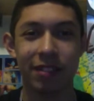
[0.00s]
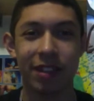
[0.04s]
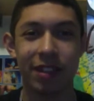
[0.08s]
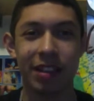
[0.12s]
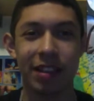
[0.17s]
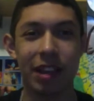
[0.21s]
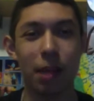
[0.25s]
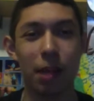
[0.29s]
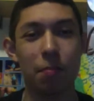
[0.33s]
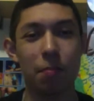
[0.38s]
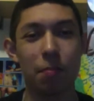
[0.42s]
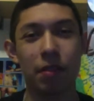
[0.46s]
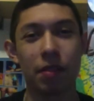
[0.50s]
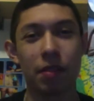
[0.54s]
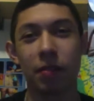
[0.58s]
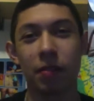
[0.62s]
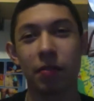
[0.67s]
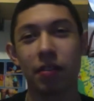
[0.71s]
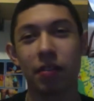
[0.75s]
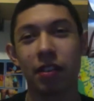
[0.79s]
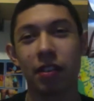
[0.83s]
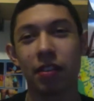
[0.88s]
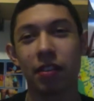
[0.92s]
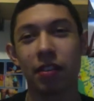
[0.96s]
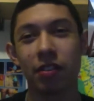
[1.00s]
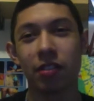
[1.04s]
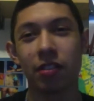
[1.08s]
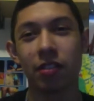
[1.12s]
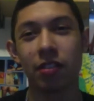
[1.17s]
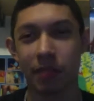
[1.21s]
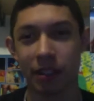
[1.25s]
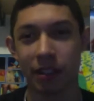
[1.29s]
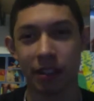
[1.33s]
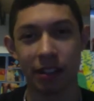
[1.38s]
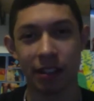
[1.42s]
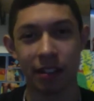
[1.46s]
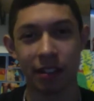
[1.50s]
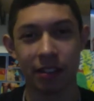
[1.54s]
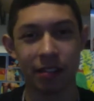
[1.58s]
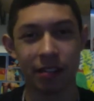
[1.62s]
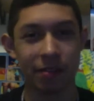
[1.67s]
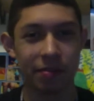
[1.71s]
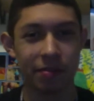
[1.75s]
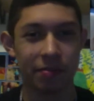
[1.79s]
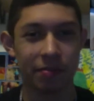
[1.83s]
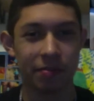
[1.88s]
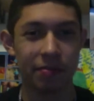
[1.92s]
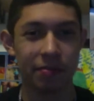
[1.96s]
and that Beaver's not heard of again,
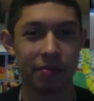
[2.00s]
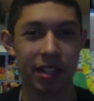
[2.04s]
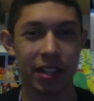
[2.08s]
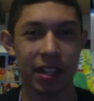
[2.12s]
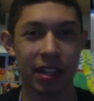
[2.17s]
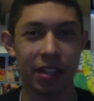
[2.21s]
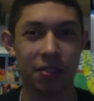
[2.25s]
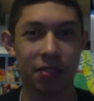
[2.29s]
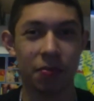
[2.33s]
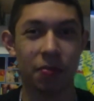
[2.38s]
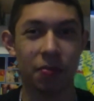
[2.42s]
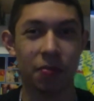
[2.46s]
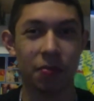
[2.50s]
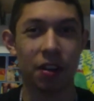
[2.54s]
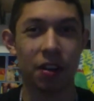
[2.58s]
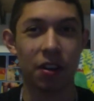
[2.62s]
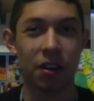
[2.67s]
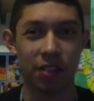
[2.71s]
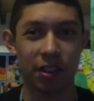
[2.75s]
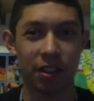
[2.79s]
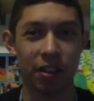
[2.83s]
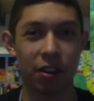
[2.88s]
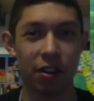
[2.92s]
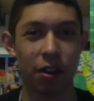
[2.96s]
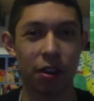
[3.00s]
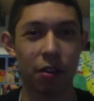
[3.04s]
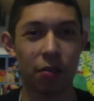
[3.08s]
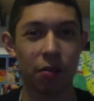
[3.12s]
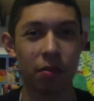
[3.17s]
as far as I know.